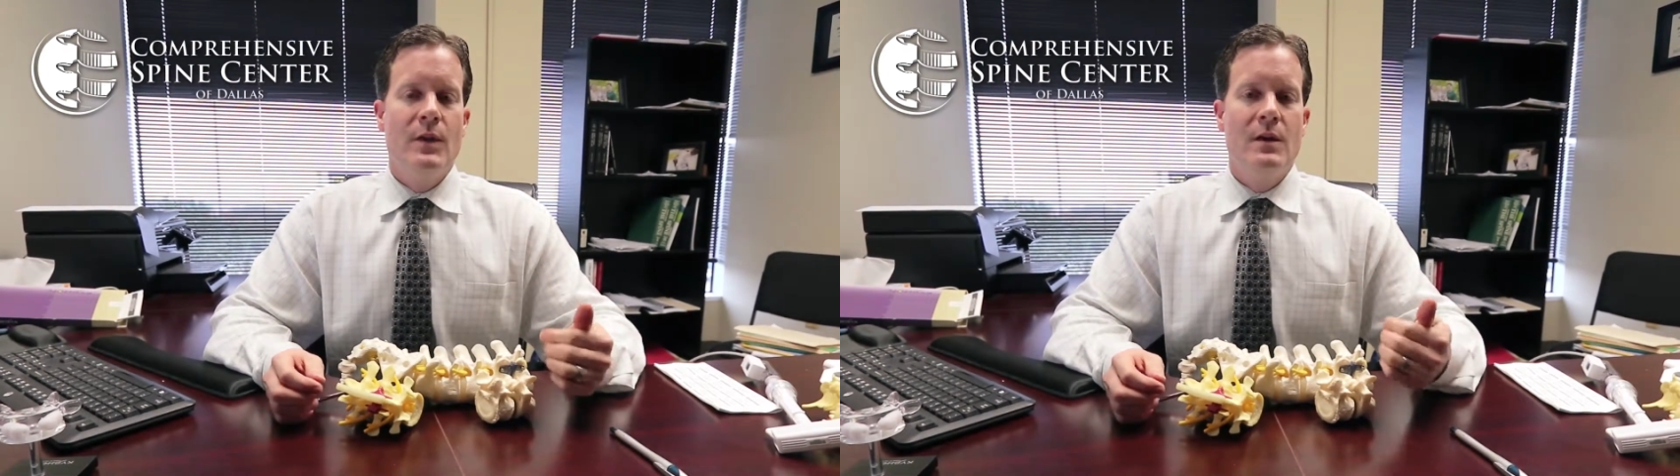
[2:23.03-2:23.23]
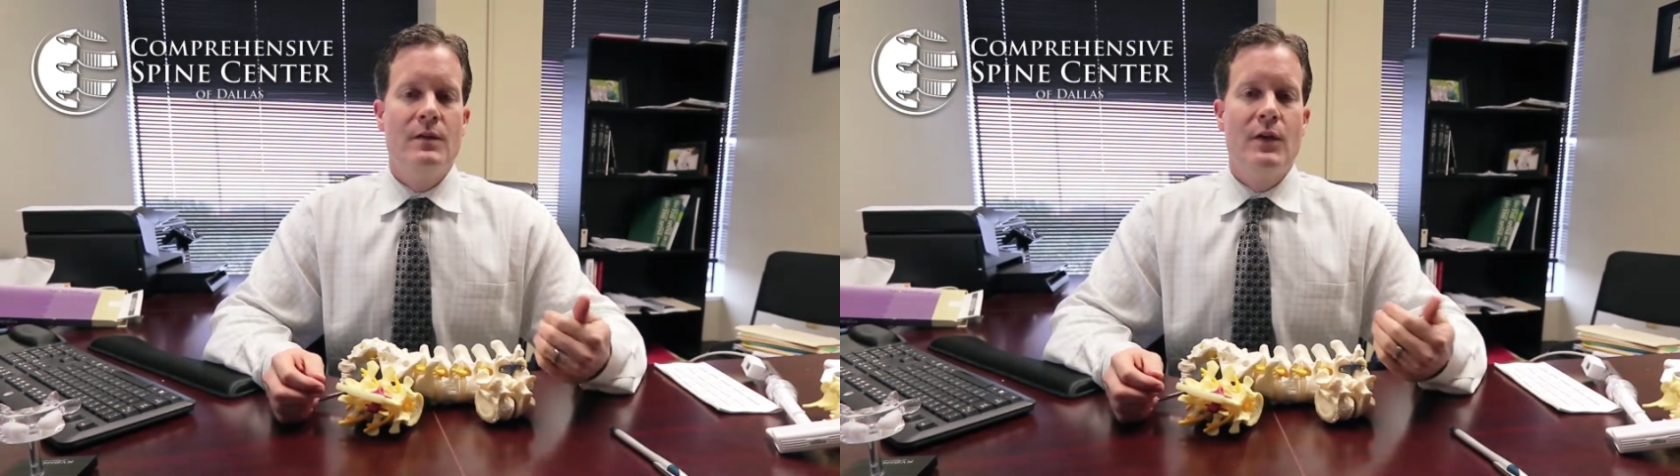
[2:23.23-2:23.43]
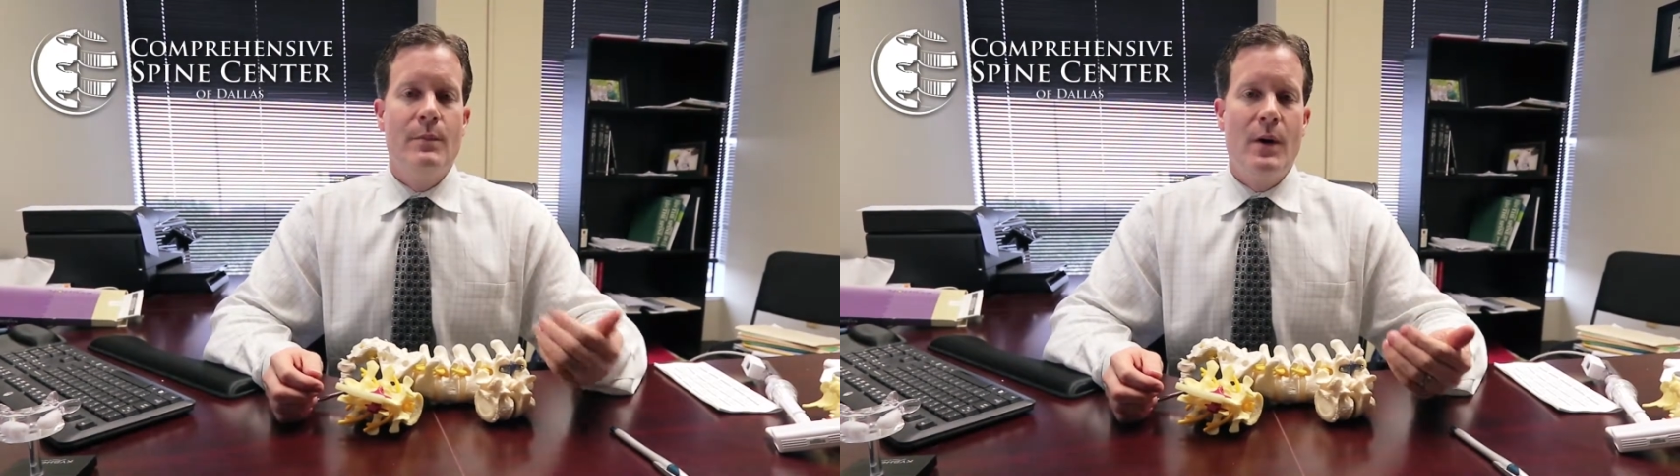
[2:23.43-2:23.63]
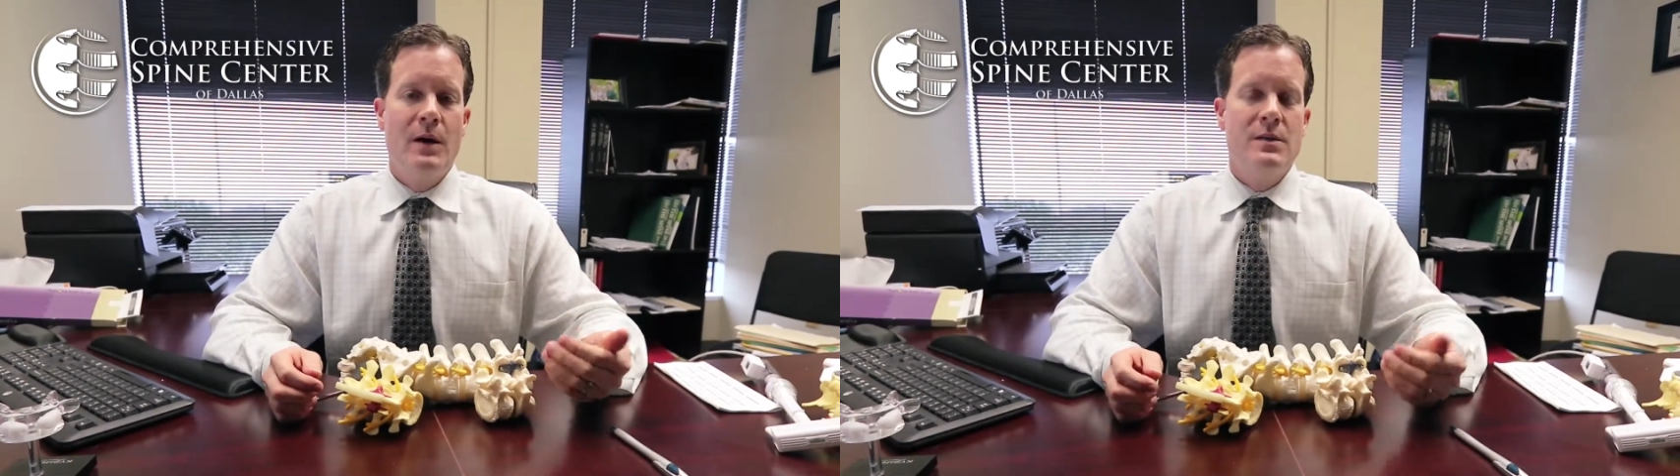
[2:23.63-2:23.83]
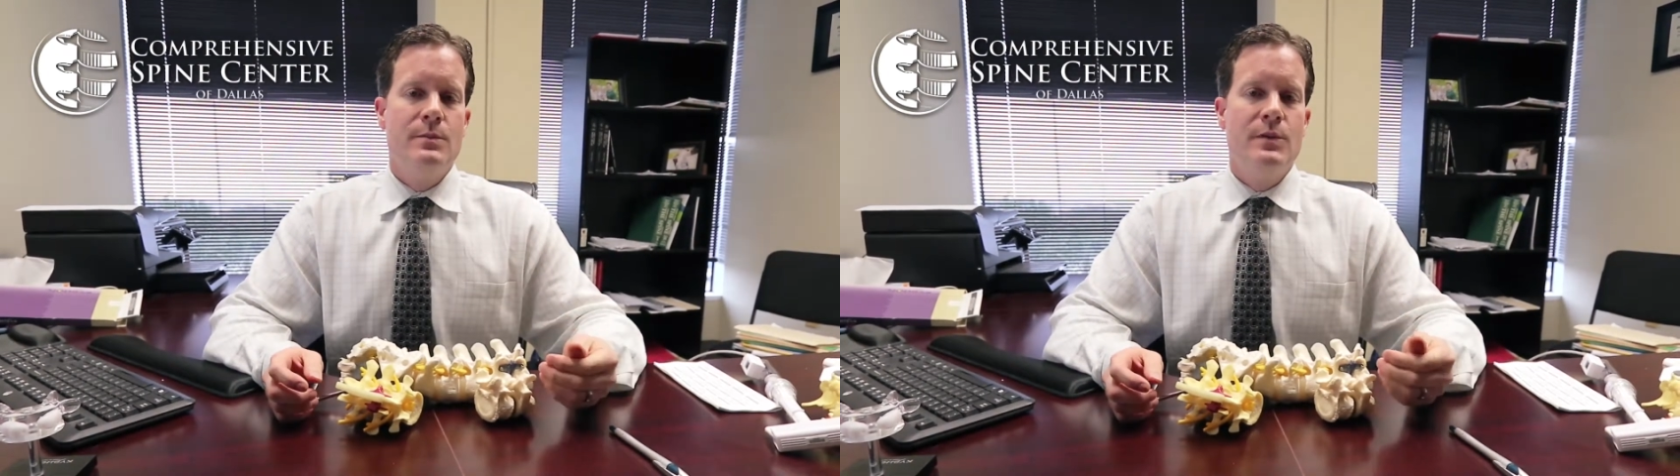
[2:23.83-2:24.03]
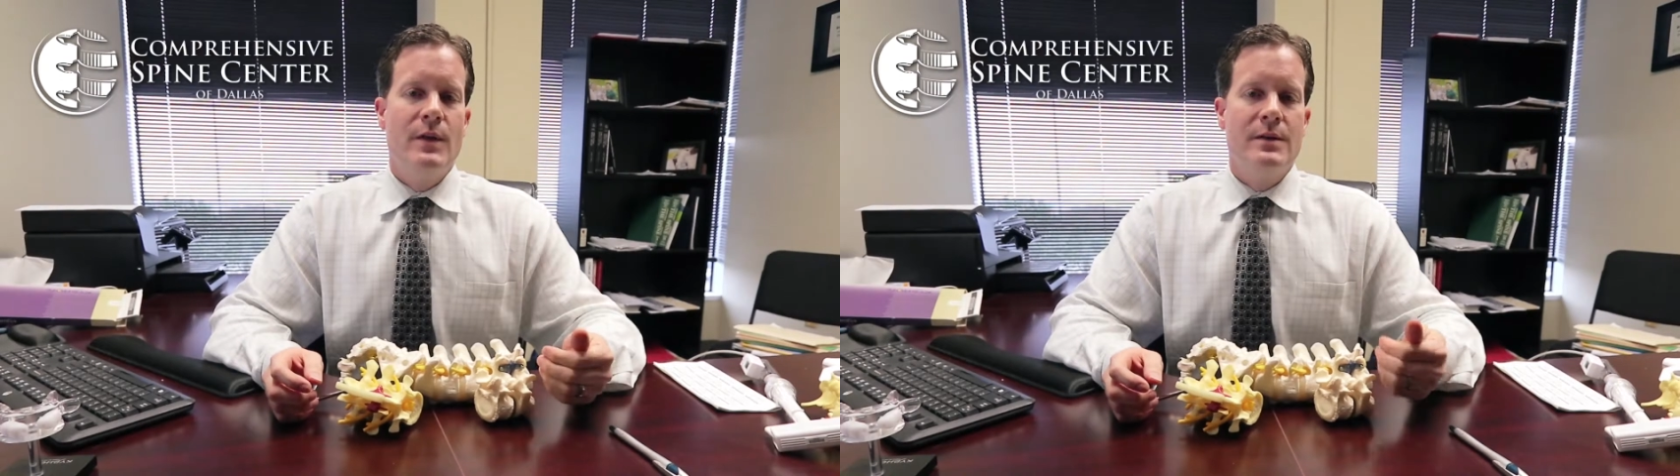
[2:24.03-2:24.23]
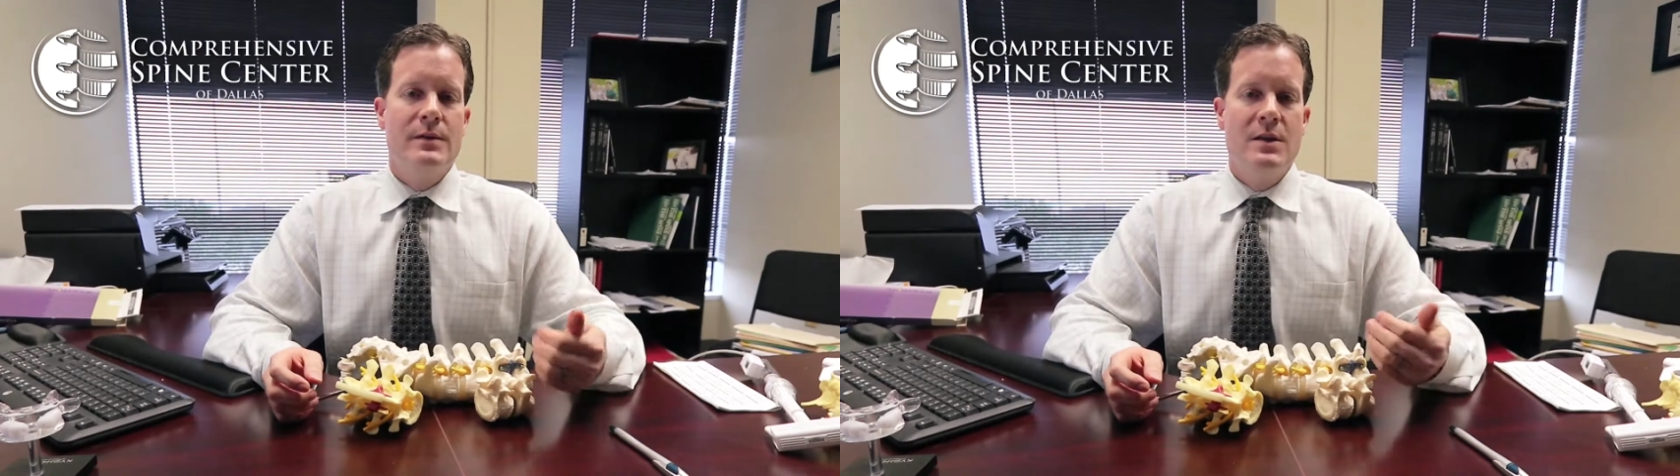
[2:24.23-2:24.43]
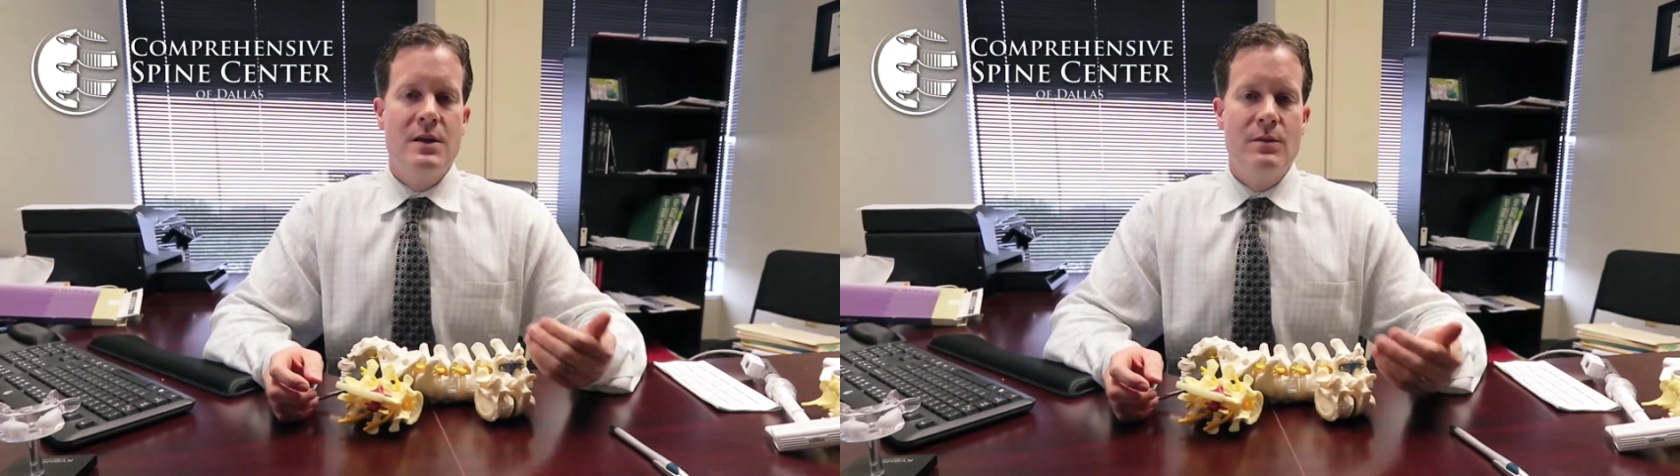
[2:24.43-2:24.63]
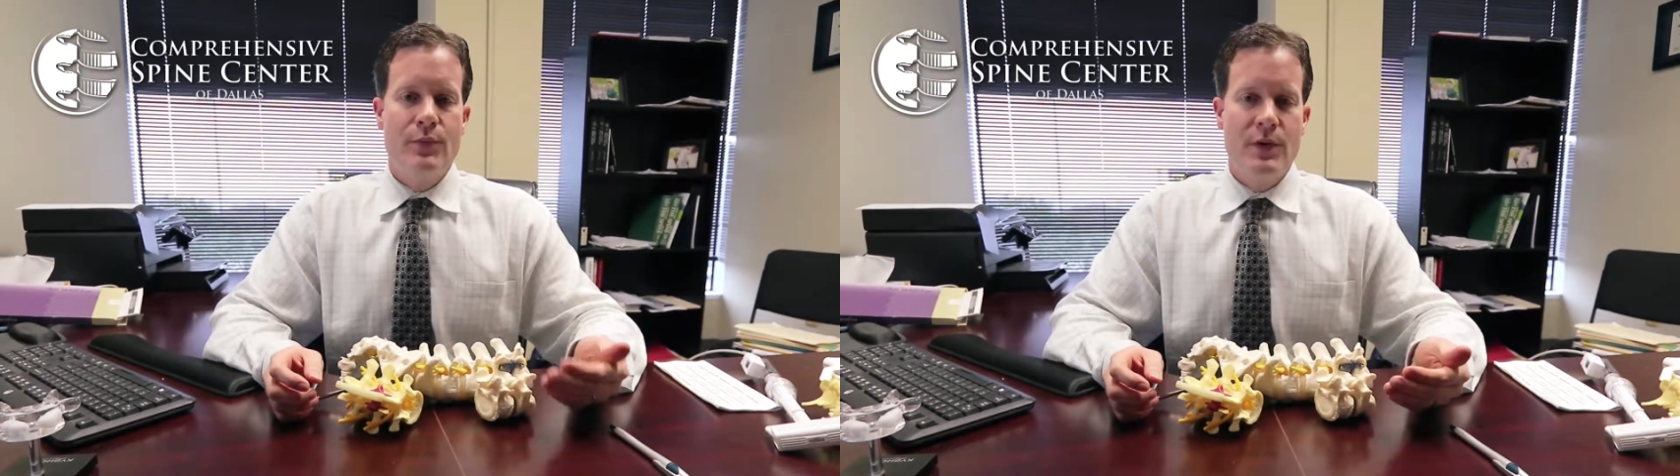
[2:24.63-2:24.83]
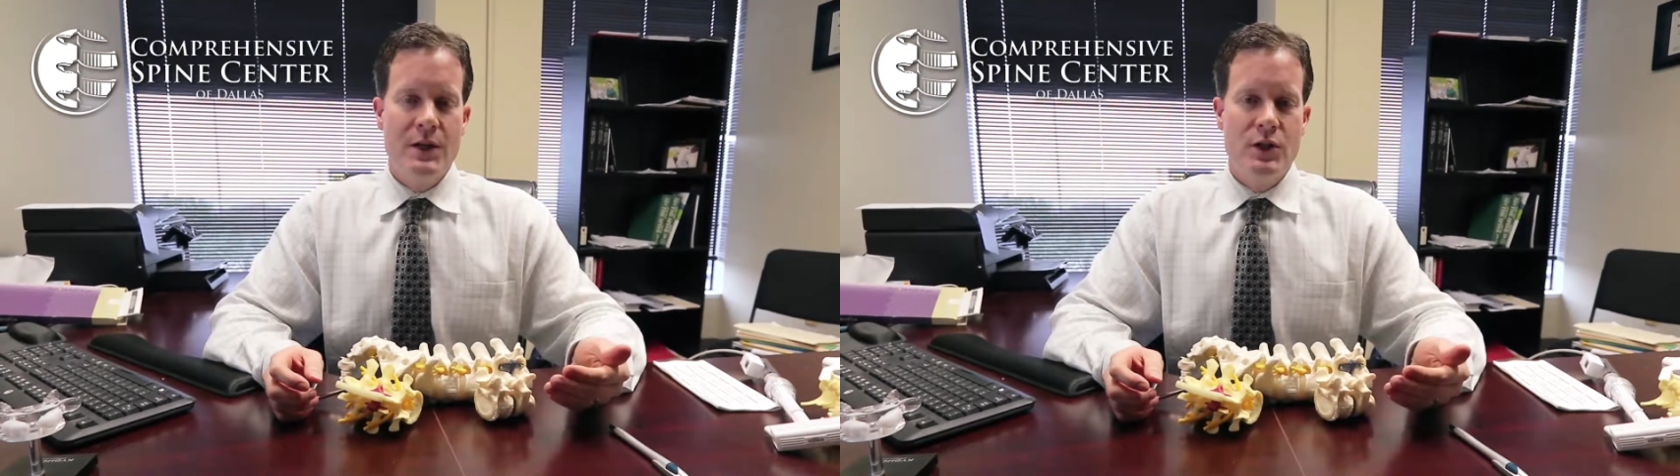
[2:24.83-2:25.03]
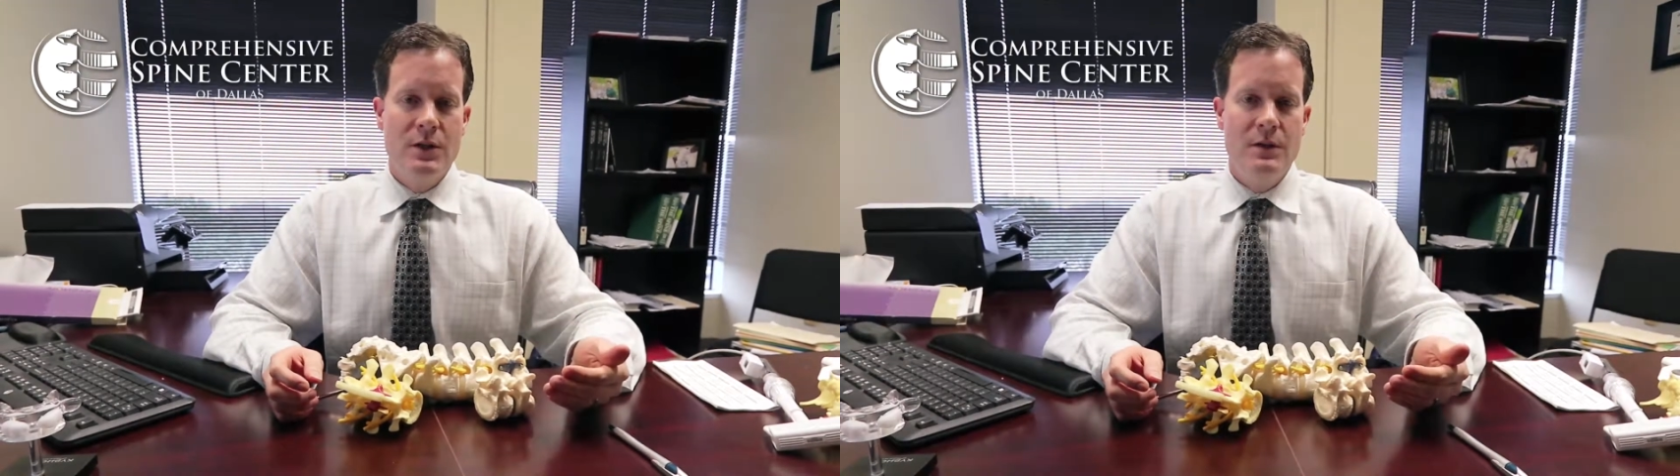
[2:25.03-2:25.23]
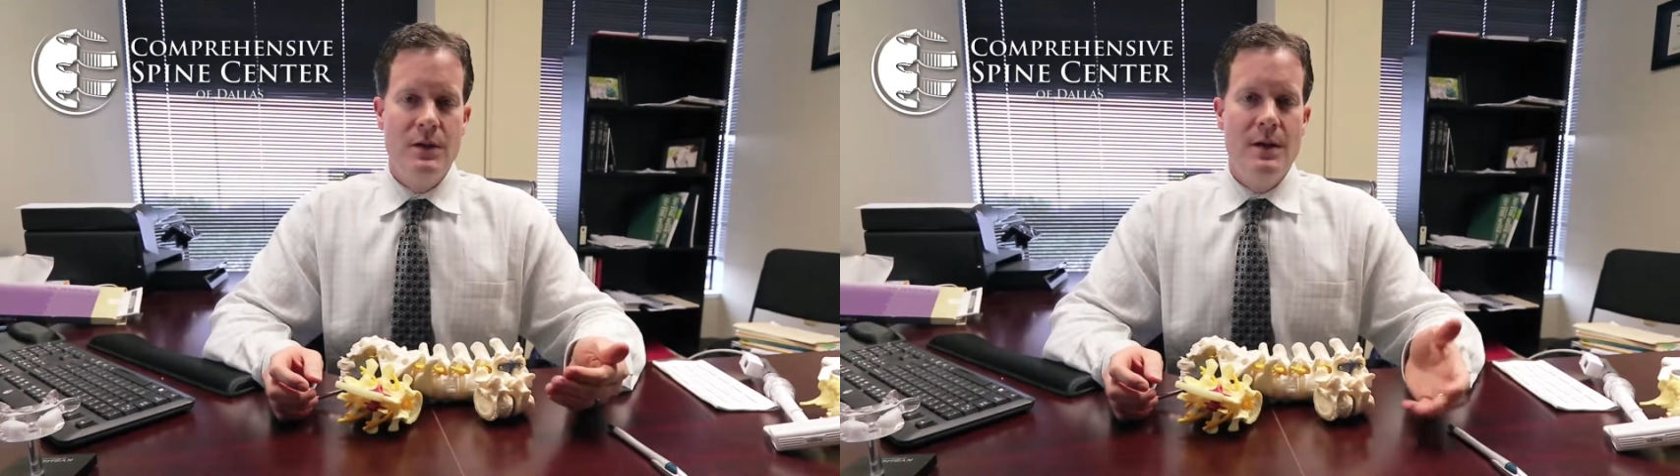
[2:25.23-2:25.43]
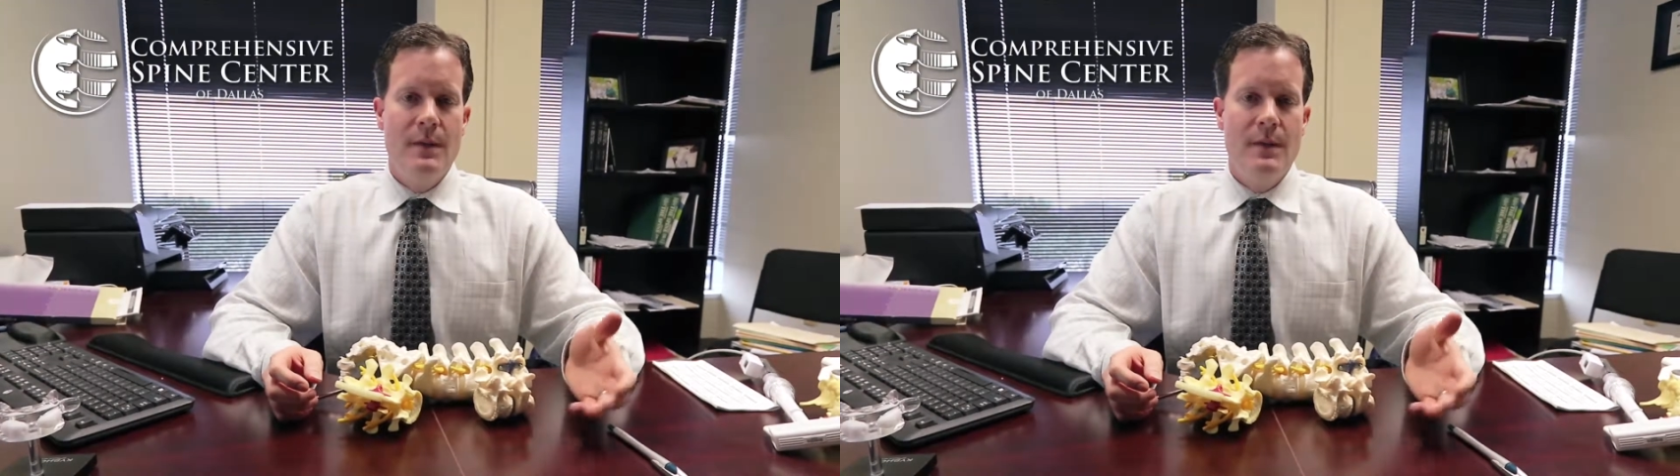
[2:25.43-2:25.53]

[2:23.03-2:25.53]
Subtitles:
it's very possible that a decompression